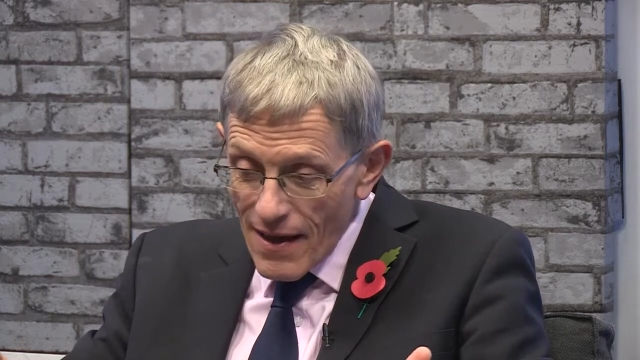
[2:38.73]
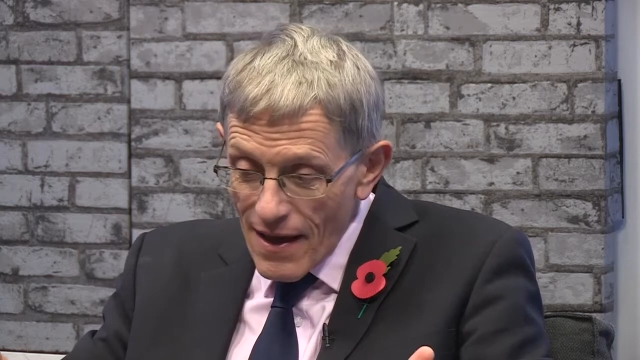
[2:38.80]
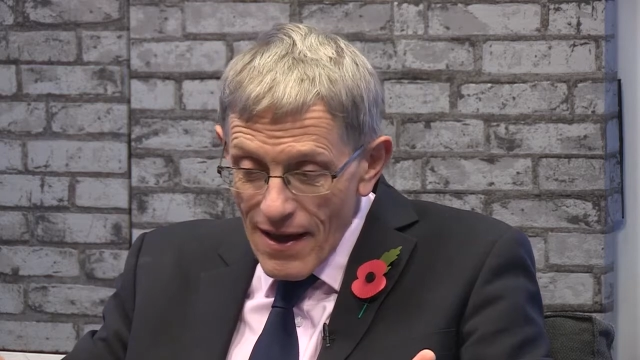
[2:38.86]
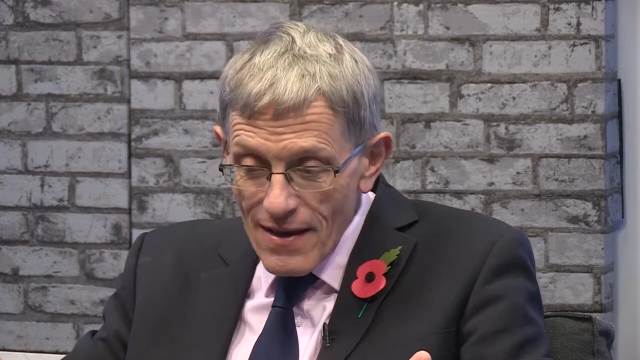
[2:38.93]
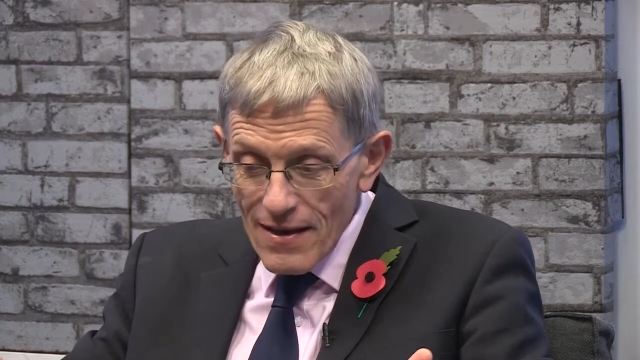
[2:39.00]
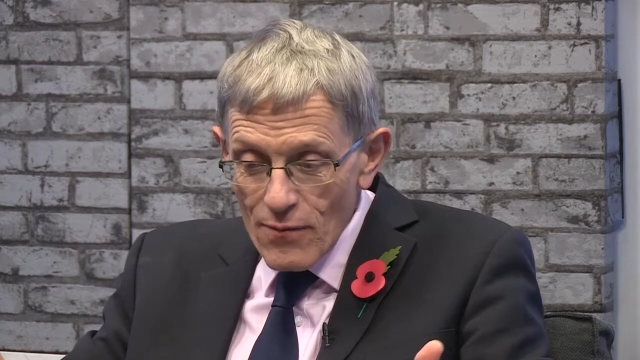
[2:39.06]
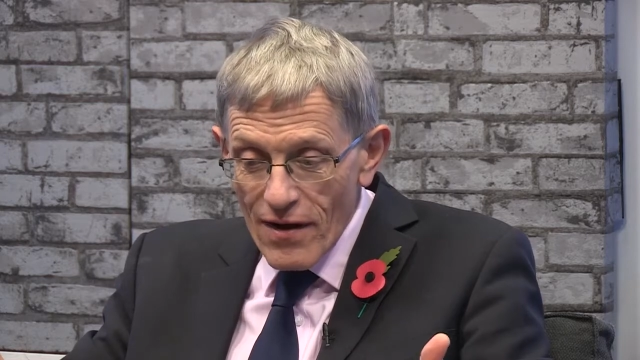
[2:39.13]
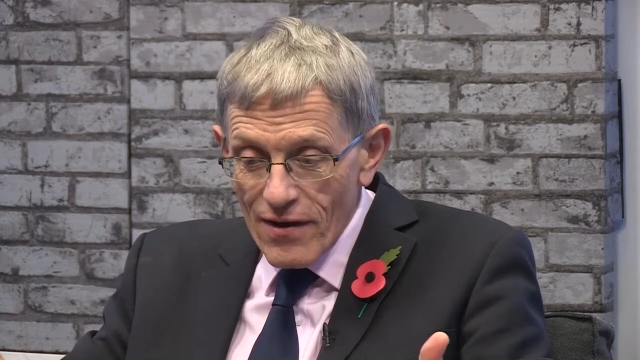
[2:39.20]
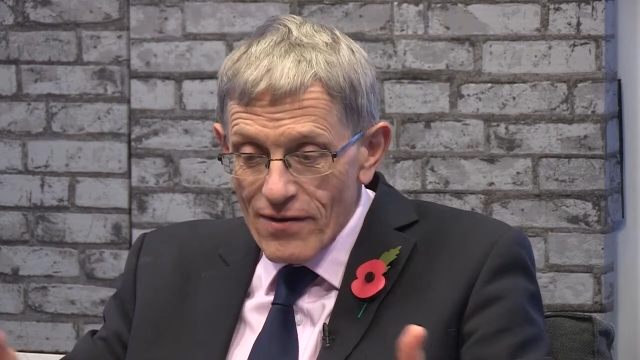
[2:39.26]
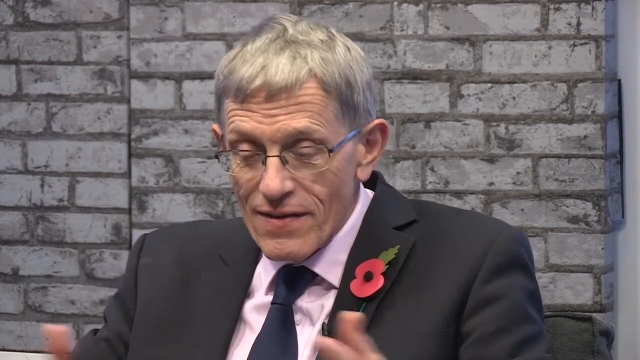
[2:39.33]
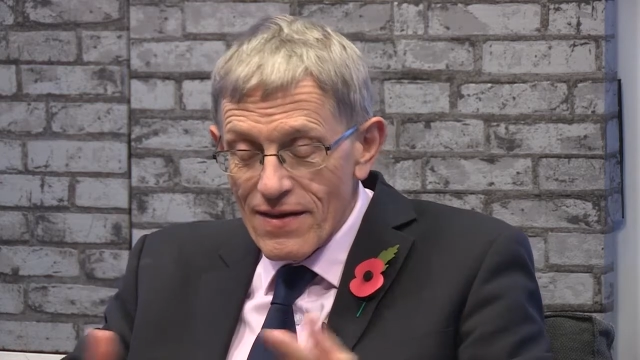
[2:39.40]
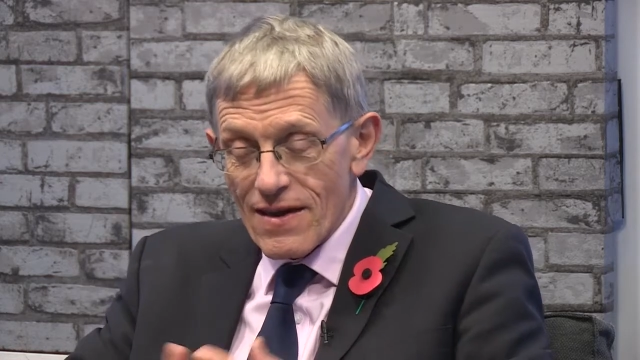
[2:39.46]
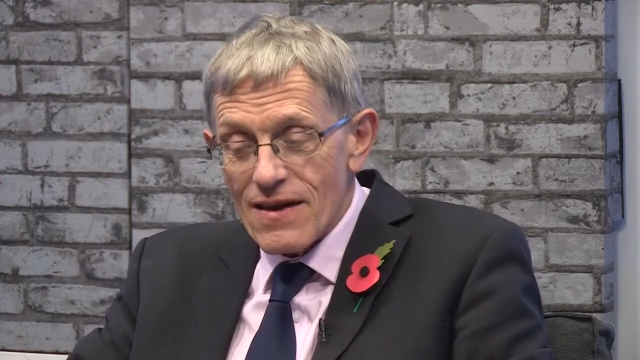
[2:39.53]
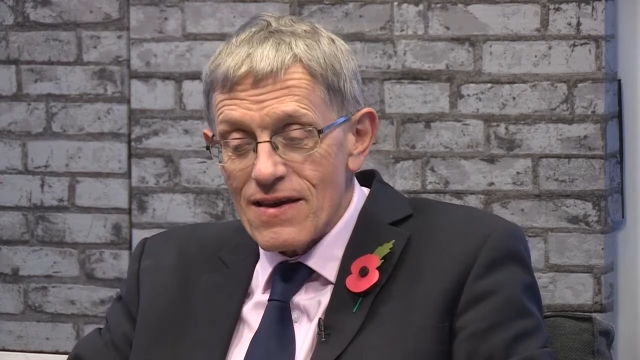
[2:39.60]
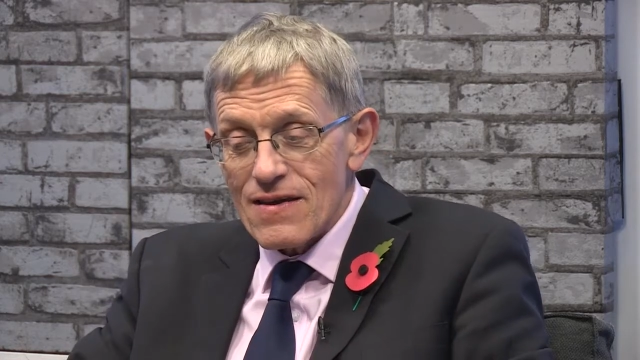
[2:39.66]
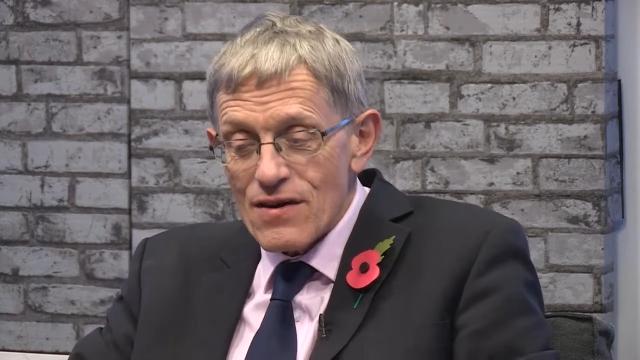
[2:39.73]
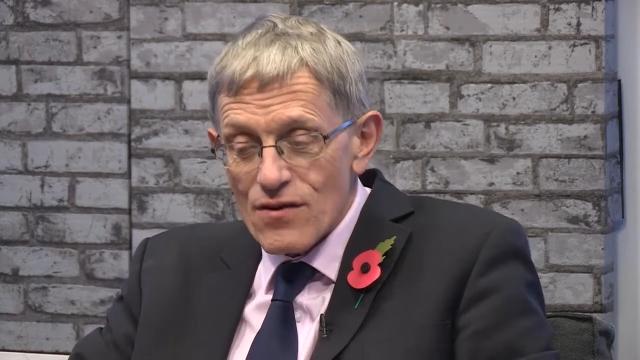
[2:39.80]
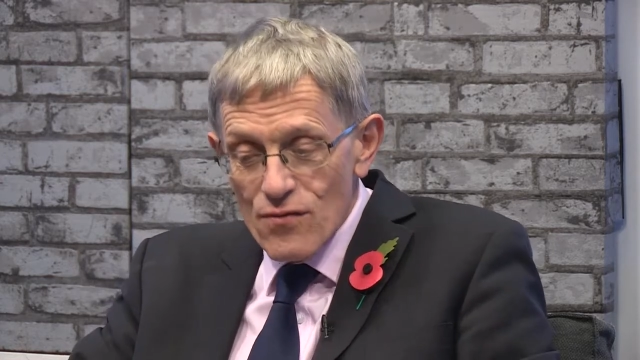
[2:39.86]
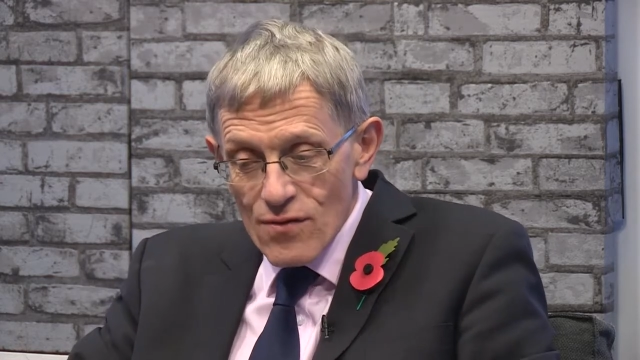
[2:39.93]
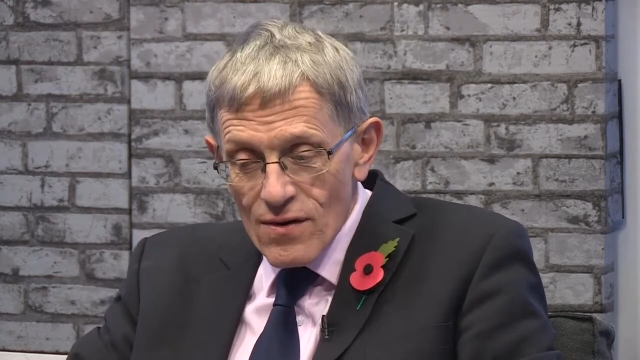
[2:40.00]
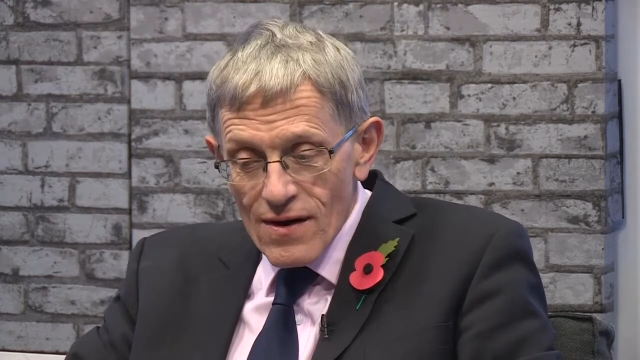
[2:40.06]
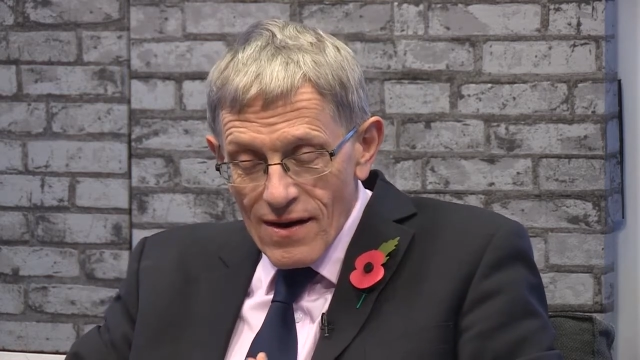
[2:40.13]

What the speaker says: anywhere in the EU